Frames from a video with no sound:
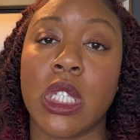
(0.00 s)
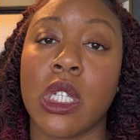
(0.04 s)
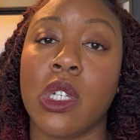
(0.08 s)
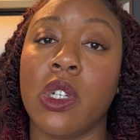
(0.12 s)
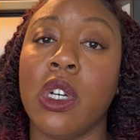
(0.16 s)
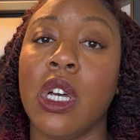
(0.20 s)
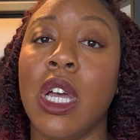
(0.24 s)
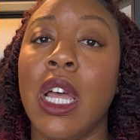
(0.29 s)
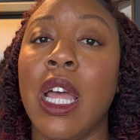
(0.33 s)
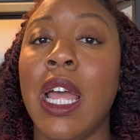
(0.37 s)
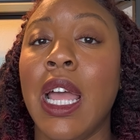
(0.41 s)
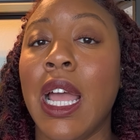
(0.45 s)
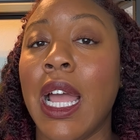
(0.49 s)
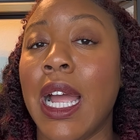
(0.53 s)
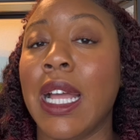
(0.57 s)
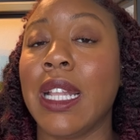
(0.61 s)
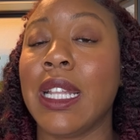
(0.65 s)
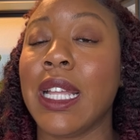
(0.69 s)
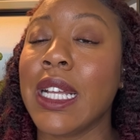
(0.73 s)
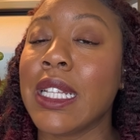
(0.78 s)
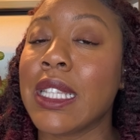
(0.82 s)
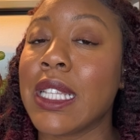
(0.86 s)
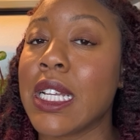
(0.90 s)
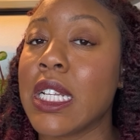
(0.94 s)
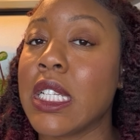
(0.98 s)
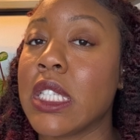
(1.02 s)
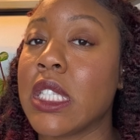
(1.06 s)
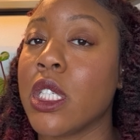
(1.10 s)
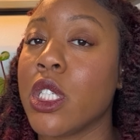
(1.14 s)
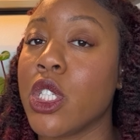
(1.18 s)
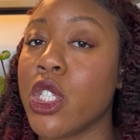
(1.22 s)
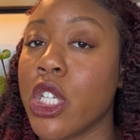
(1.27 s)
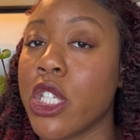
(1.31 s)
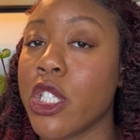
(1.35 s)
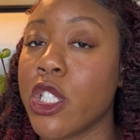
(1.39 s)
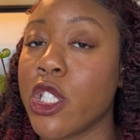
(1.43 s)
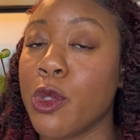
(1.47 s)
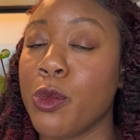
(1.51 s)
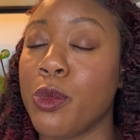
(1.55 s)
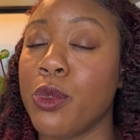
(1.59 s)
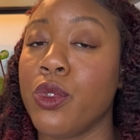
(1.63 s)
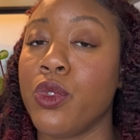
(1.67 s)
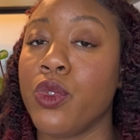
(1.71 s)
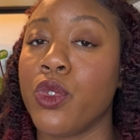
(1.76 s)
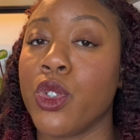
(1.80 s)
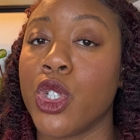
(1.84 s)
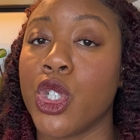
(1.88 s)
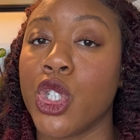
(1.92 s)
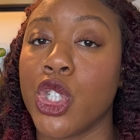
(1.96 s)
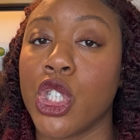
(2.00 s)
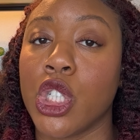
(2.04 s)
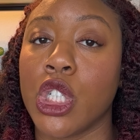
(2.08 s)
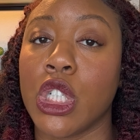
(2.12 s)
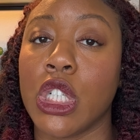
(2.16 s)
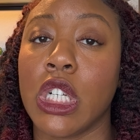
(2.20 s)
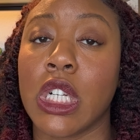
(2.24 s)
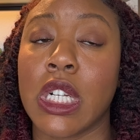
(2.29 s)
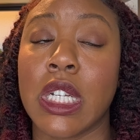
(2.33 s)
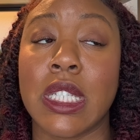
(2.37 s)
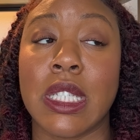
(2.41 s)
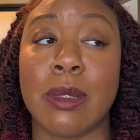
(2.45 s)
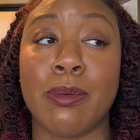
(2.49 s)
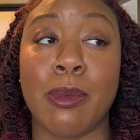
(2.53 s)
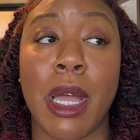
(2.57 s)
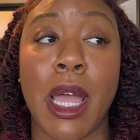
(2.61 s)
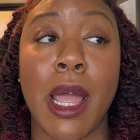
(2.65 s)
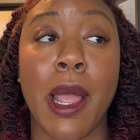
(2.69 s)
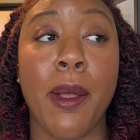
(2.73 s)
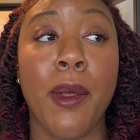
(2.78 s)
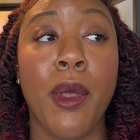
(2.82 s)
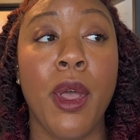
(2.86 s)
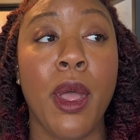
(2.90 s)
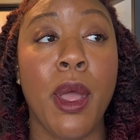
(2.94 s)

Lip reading: So I like that it's adjustable for sure, because my